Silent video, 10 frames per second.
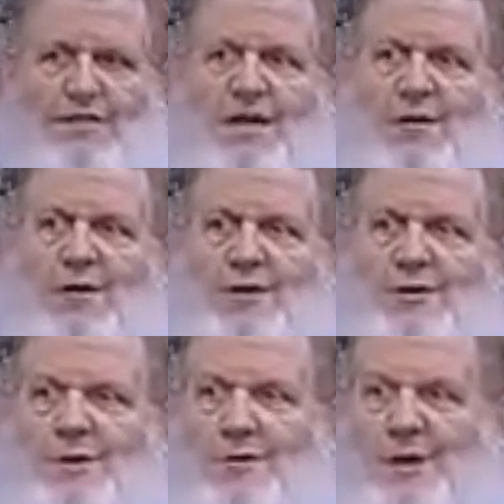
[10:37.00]
they
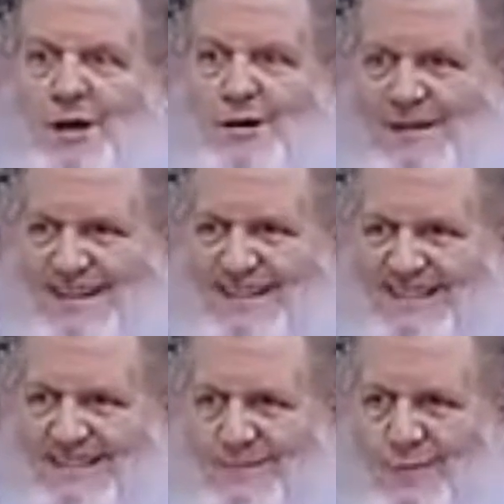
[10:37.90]
already knew they were coming.
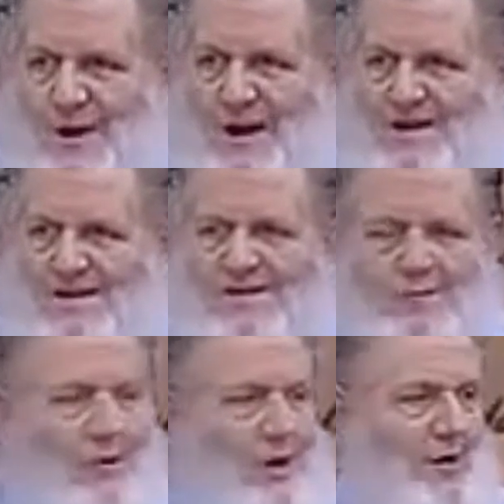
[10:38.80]
Why?
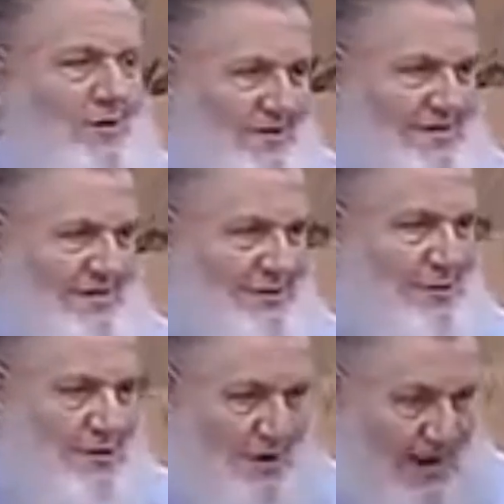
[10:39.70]
Well, you
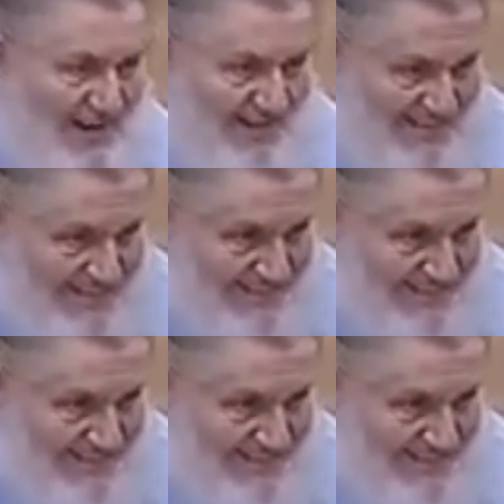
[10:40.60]
know why.